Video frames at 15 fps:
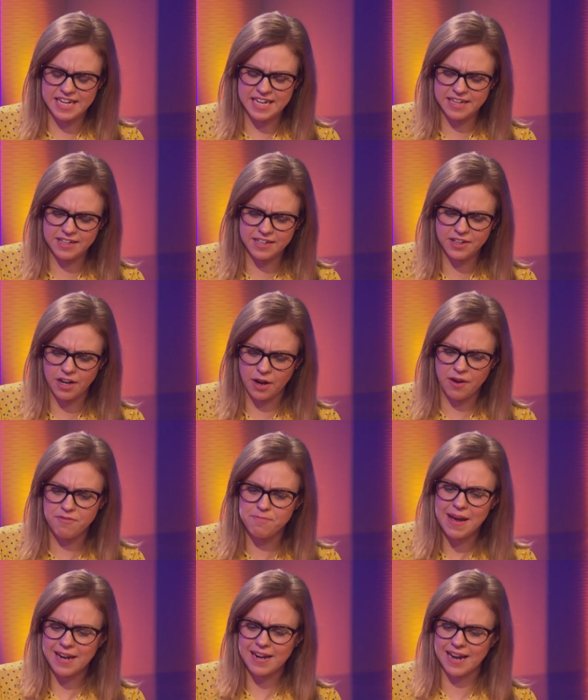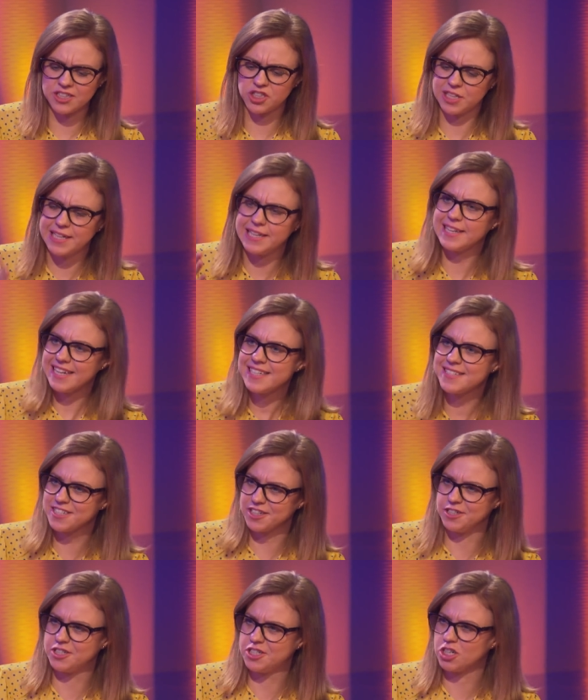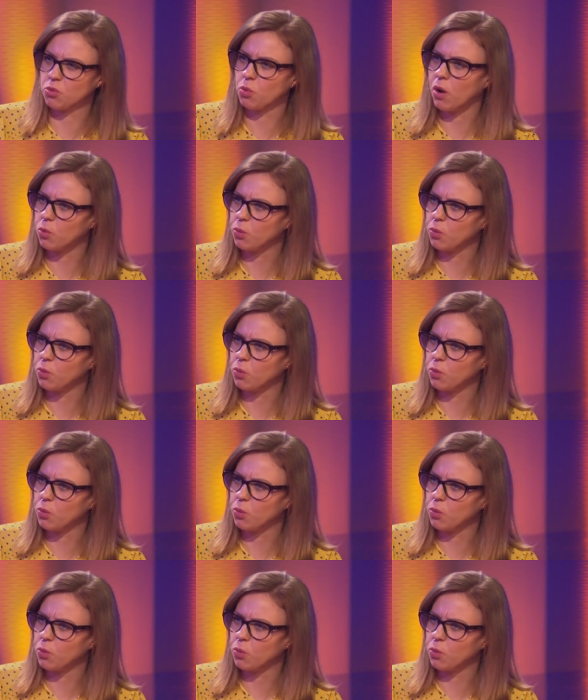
It, you know, if men actually listened to what